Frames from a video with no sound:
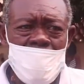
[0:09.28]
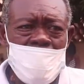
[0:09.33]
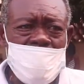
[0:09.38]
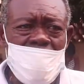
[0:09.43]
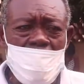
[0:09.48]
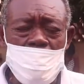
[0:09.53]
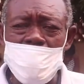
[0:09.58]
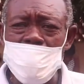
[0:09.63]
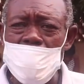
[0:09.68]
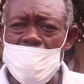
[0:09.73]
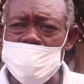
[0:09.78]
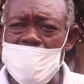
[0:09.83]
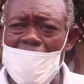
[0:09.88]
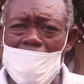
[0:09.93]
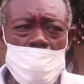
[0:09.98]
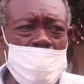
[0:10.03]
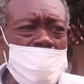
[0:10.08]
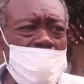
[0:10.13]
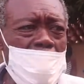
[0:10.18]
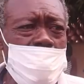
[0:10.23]
TB
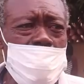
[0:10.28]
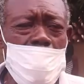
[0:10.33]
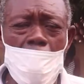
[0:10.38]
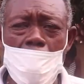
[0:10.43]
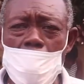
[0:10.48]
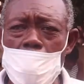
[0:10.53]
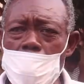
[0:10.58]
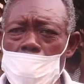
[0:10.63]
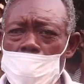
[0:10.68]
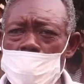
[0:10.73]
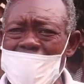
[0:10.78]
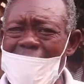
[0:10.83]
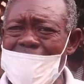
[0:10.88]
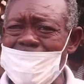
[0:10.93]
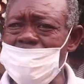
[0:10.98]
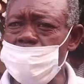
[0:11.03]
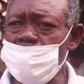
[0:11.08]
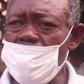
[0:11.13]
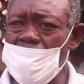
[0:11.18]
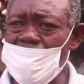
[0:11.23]
Joshua, we don't know who
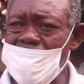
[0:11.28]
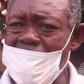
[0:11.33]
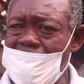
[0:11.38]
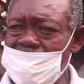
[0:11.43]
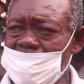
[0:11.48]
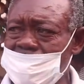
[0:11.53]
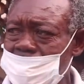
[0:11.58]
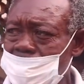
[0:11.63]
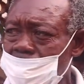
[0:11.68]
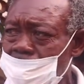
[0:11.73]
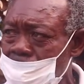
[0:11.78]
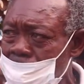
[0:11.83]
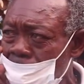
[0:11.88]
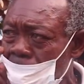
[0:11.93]
led him to Christ.